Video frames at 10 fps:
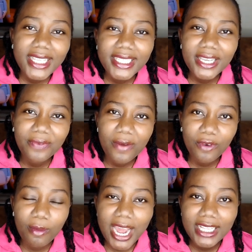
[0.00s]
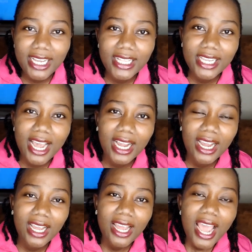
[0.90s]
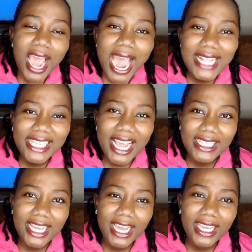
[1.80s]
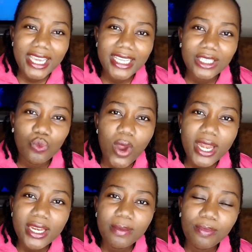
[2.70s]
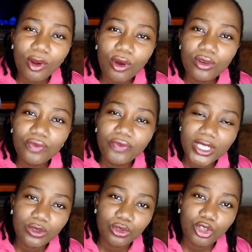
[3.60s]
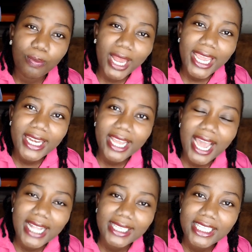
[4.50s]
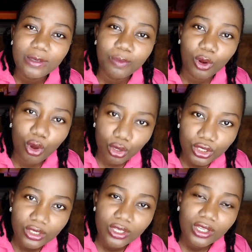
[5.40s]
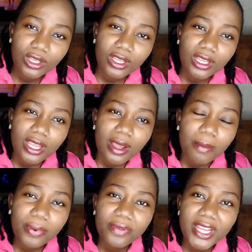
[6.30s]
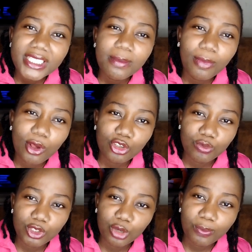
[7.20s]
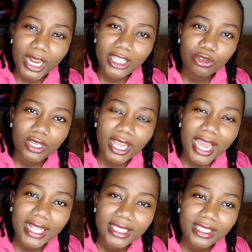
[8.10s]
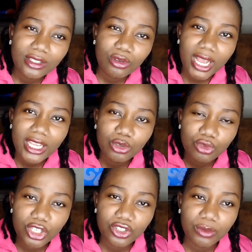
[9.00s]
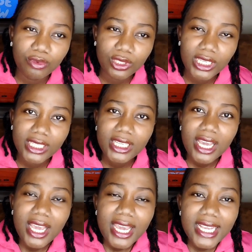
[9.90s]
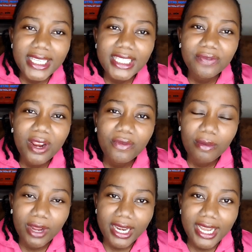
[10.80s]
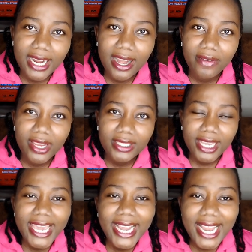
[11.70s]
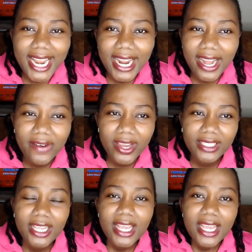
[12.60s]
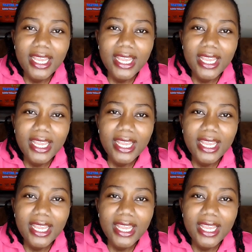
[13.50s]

It is different from heart attack. Heart attack is when the blood vessel supplying the heart is blocked, preventing blood to be supplied to the heart so that it will distribute it. It is different from cardiac arrest. In cardiac arrest,